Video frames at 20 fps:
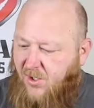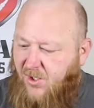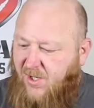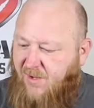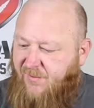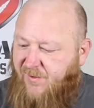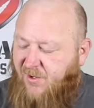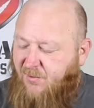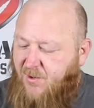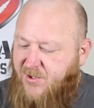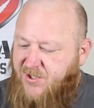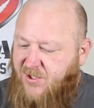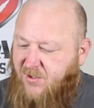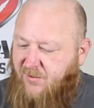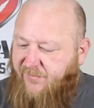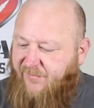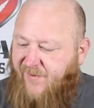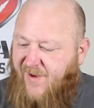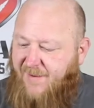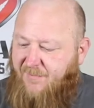He had the
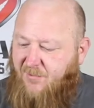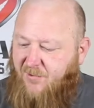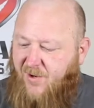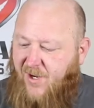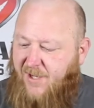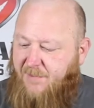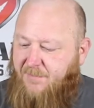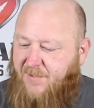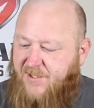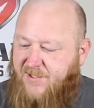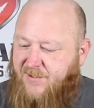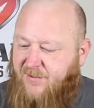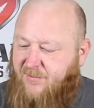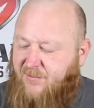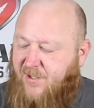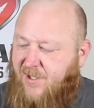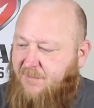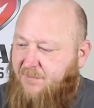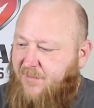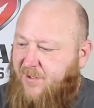original fiberite
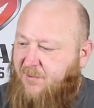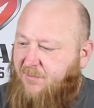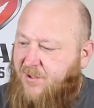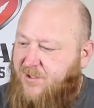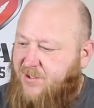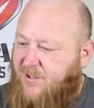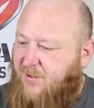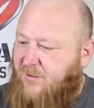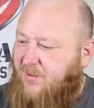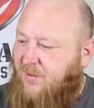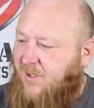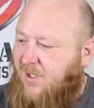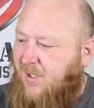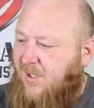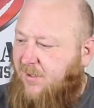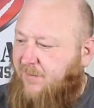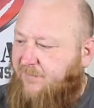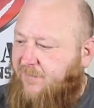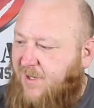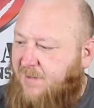pistol grip, the
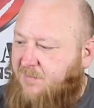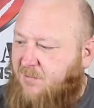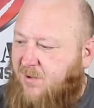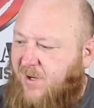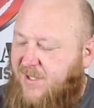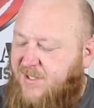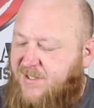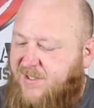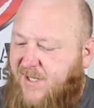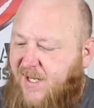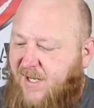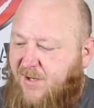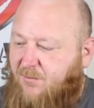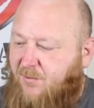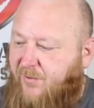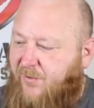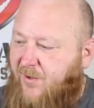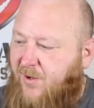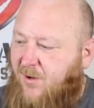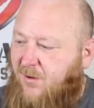original fiberite
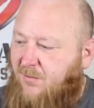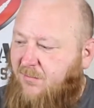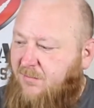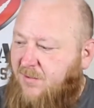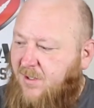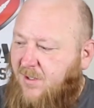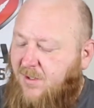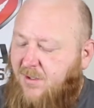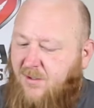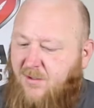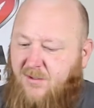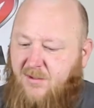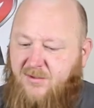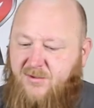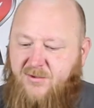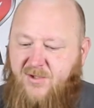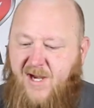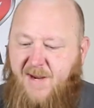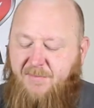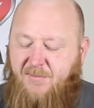stock with no
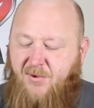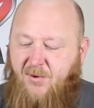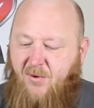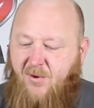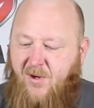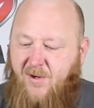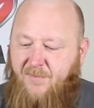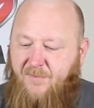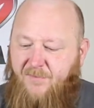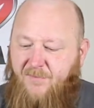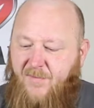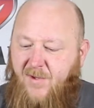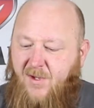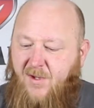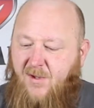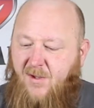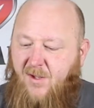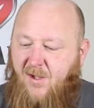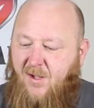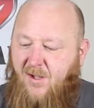trap door.
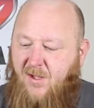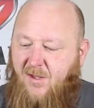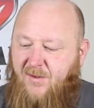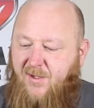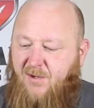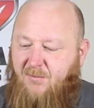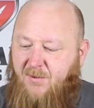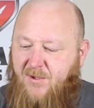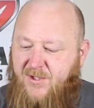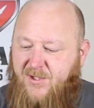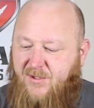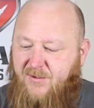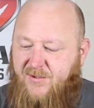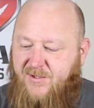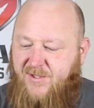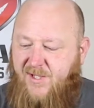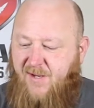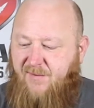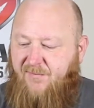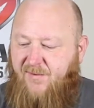The original
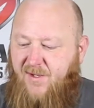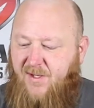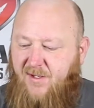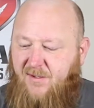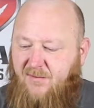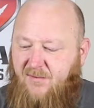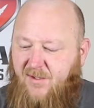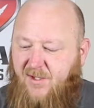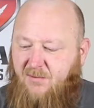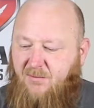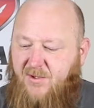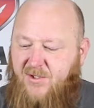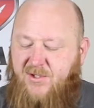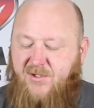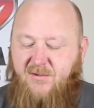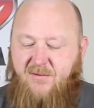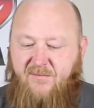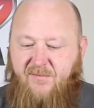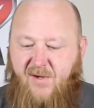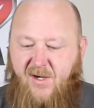safety, the
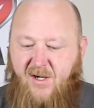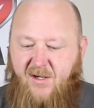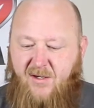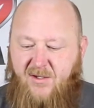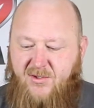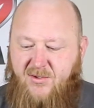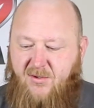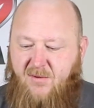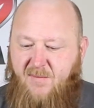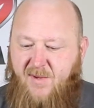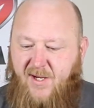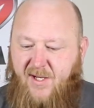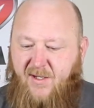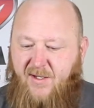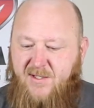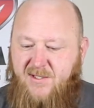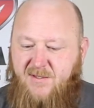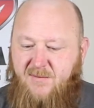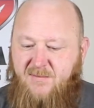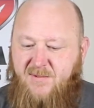original firing control
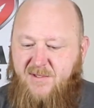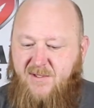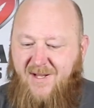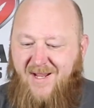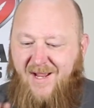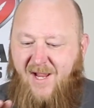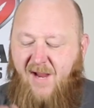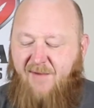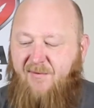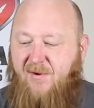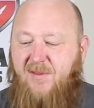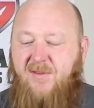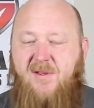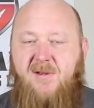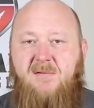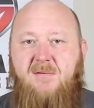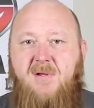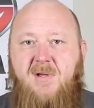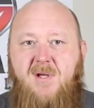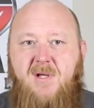mechanisms,
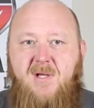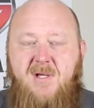everything.